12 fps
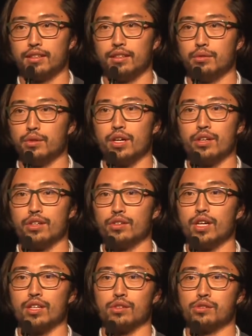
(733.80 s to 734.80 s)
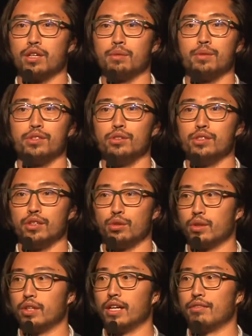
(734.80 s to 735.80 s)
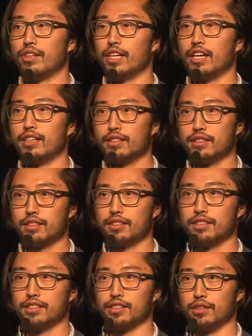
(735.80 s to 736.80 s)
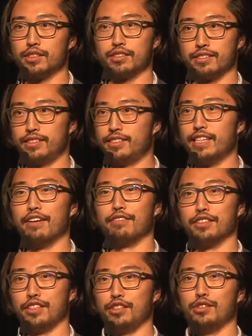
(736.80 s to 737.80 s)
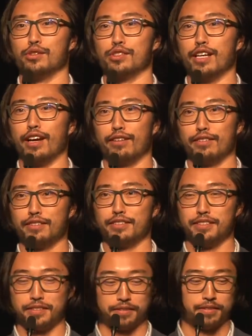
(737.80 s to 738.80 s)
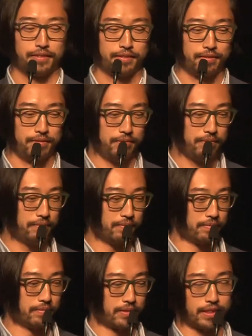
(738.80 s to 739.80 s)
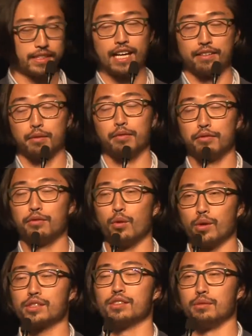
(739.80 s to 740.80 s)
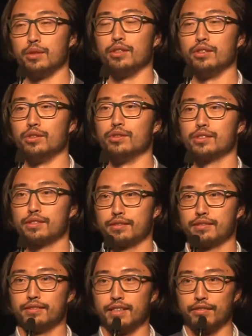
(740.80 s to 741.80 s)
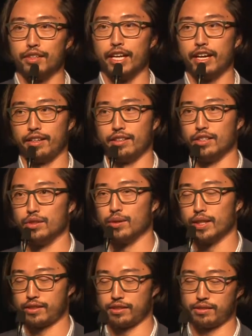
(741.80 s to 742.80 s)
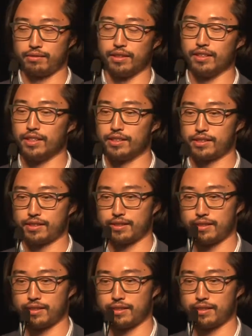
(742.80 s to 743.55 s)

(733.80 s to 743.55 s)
We all know Donald Trump is using Twitter every day. So it's definitely news now. It's kind of forced to be news every day in the US at least.